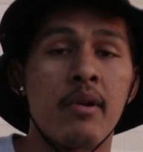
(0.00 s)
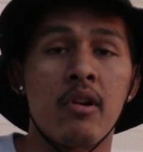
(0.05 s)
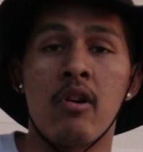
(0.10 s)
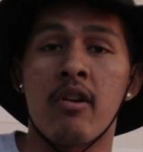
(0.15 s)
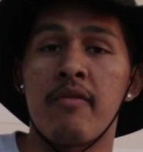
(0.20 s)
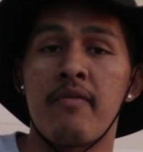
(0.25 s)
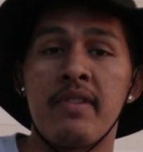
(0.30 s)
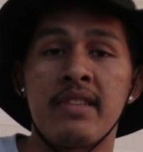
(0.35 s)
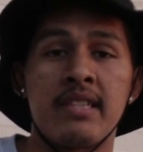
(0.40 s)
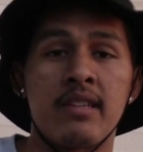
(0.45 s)

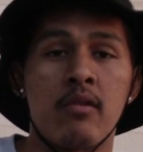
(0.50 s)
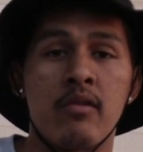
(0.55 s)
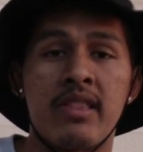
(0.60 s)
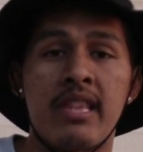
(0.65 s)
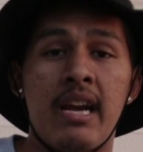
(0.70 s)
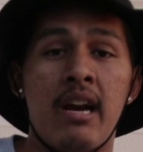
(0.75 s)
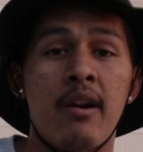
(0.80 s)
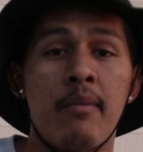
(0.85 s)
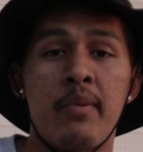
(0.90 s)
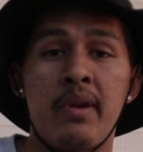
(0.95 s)
Go to physical
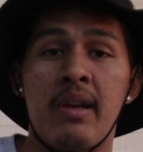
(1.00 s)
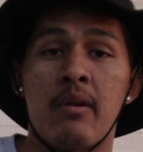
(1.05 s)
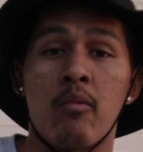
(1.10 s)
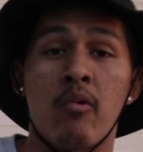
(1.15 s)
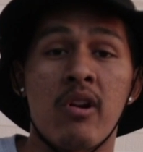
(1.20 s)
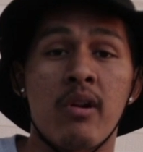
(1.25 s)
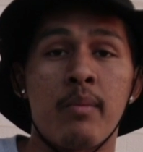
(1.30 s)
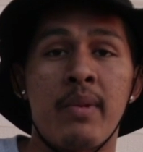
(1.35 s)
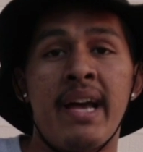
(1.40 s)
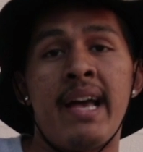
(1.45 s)
therapy and
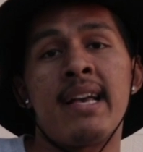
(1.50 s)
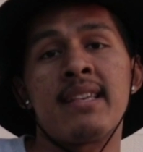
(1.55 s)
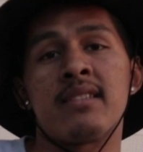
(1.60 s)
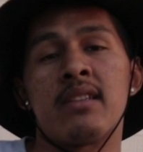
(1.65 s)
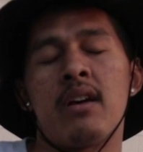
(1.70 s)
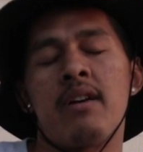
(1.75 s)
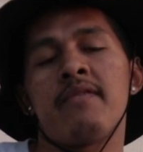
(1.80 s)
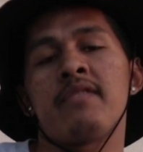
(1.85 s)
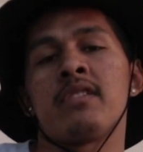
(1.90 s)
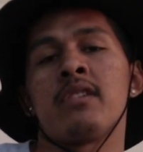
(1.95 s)
work my ass
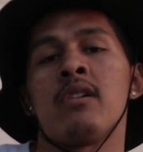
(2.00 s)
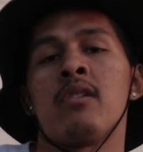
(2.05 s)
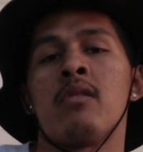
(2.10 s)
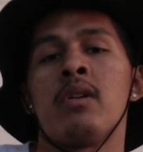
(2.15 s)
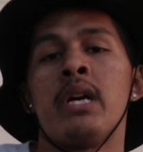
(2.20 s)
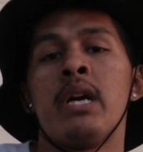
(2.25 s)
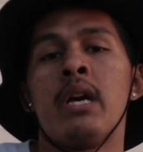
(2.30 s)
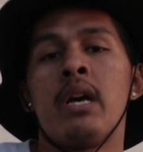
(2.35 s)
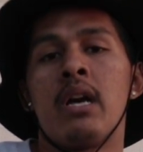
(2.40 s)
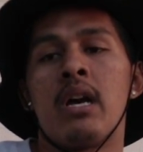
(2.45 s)
off.
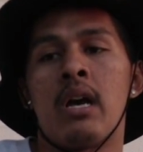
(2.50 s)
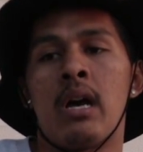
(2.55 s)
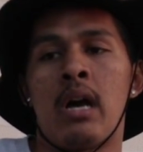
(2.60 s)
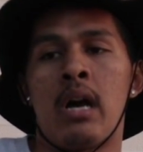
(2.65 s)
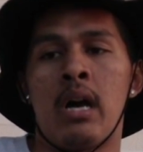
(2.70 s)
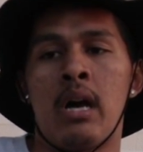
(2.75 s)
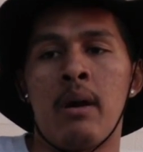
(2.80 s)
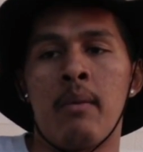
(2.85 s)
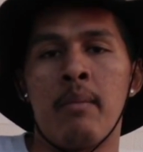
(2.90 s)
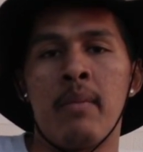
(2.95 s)
So
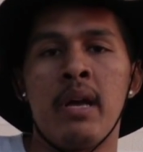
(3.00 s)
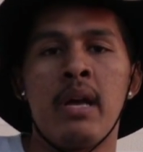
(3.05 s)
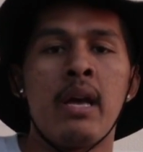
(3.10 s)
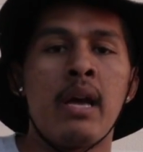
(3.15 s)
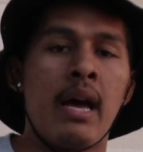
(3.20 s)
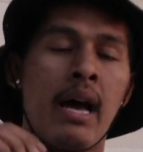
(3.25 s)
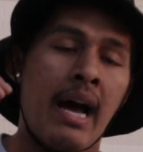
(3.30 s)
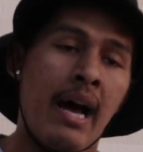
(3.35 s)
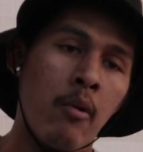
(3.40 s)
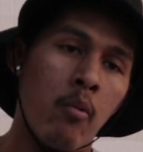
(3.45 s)

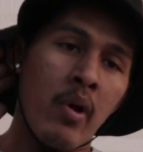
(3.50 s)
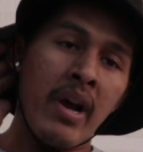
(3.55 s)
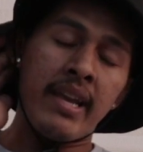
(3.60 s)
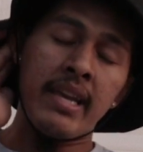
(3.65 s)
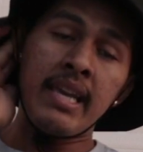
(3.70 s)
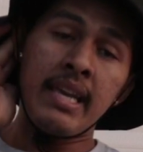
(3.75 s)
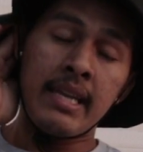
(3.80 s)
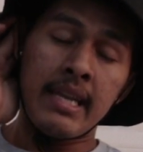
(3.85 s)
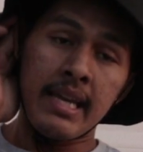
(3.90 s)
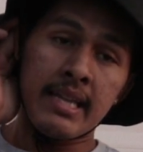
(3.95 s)
I
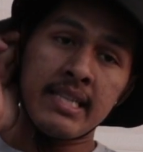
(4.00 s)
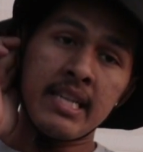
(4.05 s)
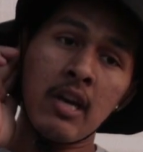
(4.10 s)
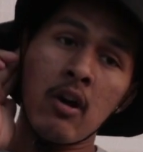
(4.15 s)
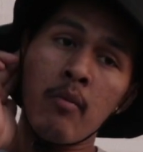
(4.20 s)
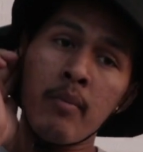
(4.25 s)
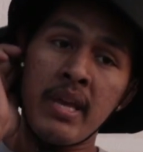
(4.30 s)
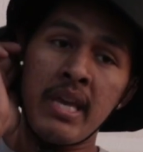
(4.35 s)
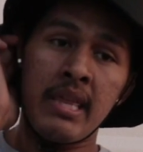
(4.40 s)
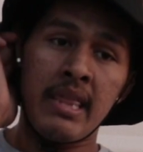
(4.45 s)
went. He did
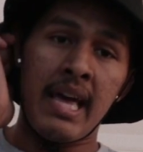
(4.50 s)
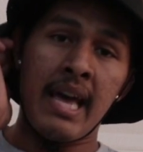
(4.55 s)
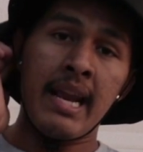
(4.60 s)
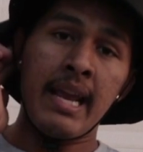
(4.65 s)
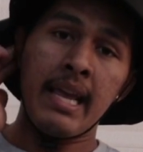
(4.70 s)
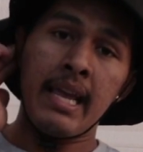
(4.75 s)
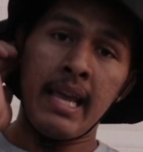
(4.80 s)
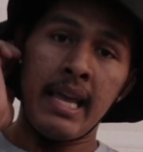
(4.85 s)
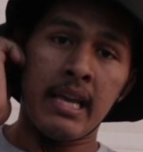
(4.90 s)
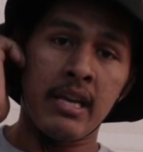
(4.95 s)
tell me that
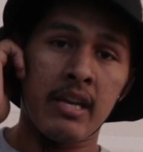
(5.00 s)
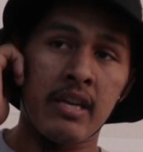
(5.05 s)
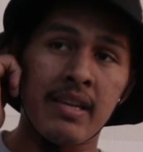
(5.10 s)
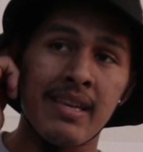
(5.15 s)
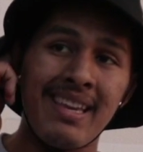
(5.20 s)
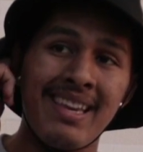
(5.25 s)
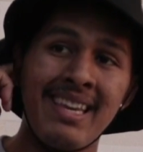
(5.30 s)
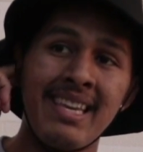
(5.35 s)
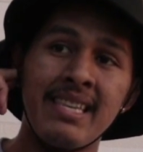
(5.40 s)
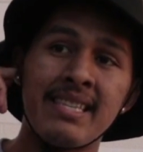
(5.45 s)

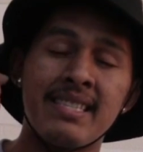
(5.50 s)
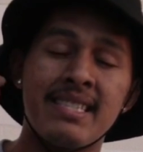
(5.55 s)
he